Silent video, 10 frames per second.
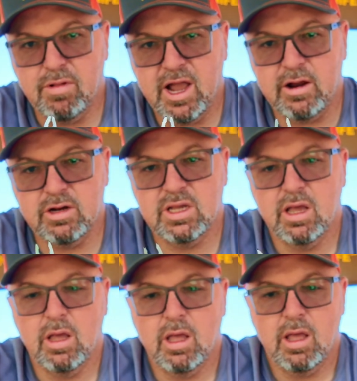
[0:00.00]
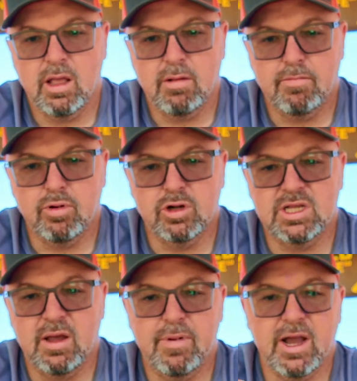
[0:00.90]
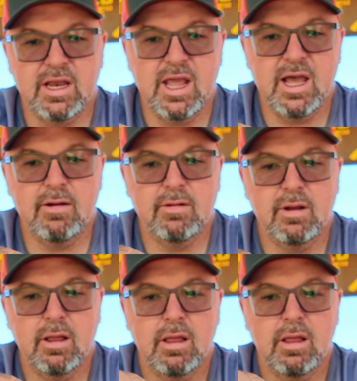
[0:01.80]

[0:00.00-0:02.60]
pliers. Push that back down.